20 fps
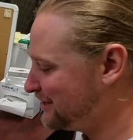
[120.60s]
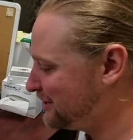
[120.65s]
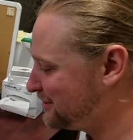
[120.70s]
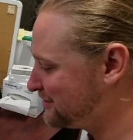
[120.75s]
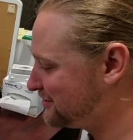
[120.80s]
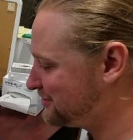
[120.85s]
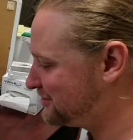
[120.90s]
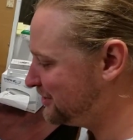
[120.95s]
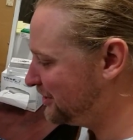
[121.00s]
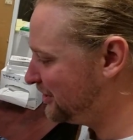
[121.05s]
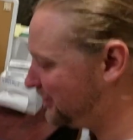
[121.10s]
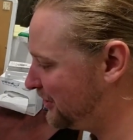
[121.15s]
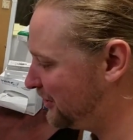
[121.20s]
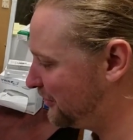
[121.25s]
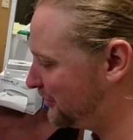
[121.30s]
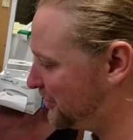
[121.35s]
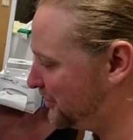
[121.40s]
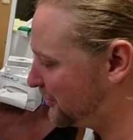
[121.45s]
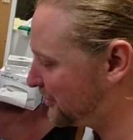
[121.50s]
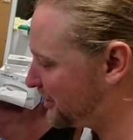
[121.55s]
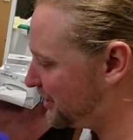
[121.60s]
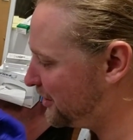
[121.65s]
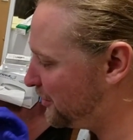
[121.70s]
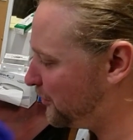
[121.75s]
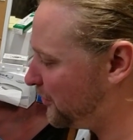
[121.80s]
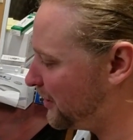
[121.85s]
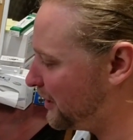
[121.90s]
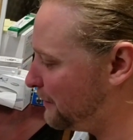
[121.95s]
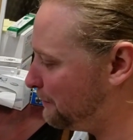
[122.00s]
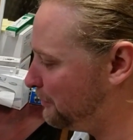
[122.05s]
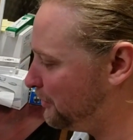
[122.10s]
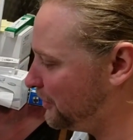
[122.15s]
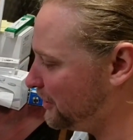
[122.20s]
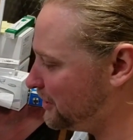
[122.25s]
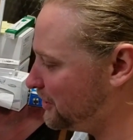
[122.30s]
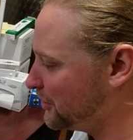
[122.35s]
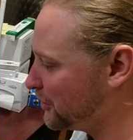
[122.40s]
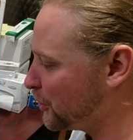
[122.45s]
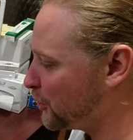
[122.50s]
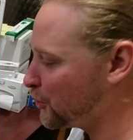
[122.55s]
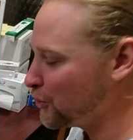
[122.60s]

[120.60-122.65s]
So you're going to want to put your